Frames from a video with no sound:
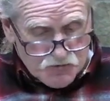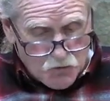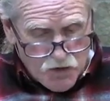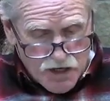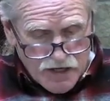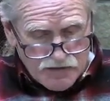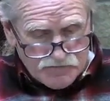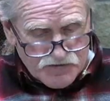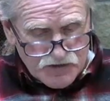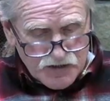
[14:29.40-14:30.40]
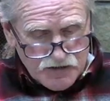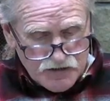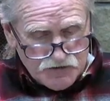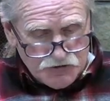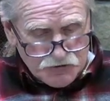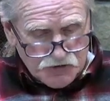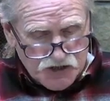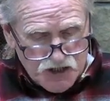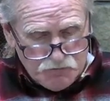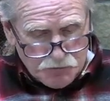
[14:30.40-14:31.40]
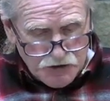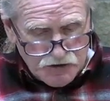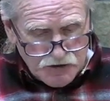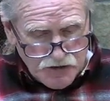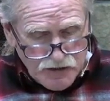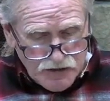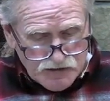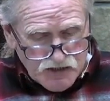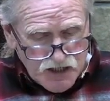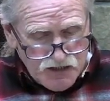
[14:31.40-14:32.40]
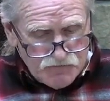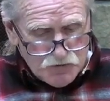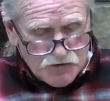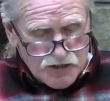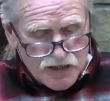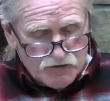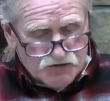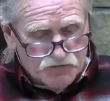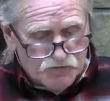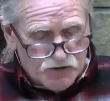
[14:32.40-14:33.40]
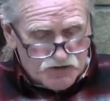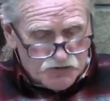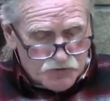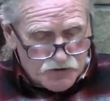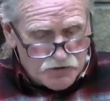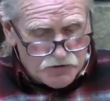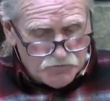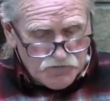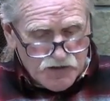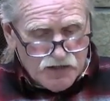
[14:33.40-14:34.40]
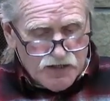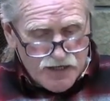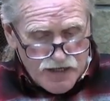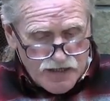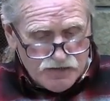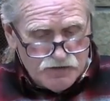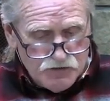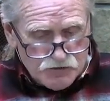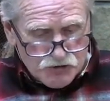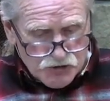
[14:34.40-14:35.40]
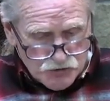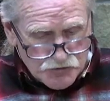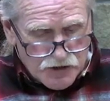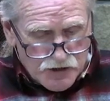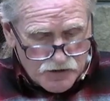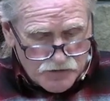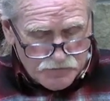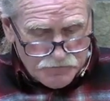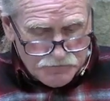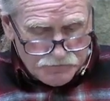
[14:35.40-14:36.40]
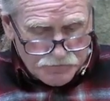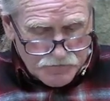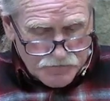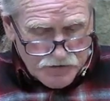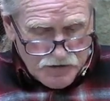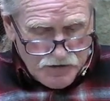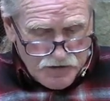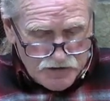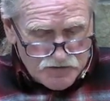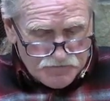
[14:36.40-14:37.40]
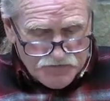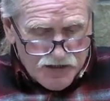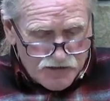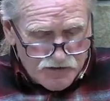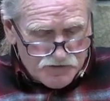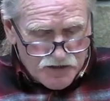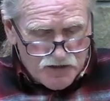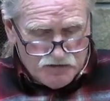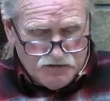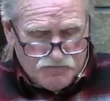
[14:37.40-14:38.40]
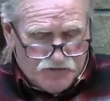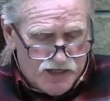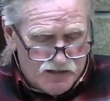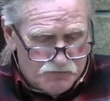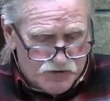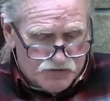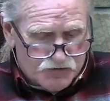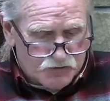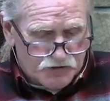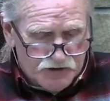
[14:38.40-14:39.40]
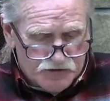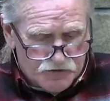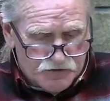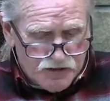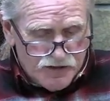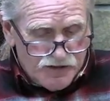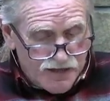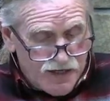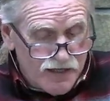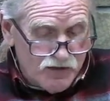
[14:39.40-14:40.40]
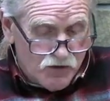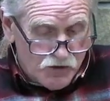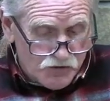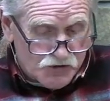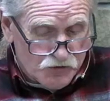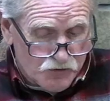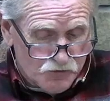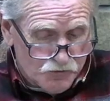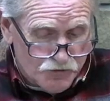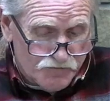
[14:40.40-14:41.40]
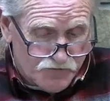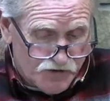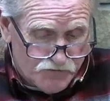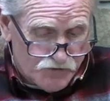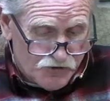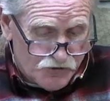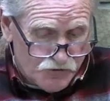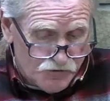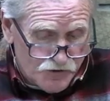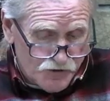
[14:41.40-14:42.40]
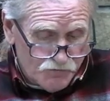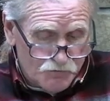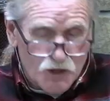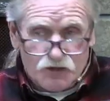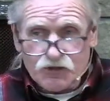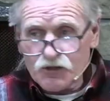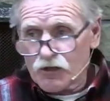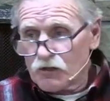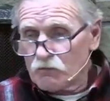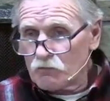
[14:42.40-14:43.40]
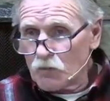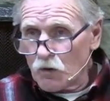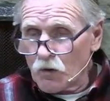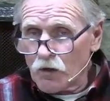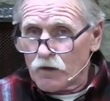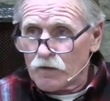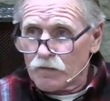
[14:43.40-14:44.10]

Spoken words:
wives into your keeping, and gave you the house of Israel and Judah. And if that had been too little, I also would have given you much more."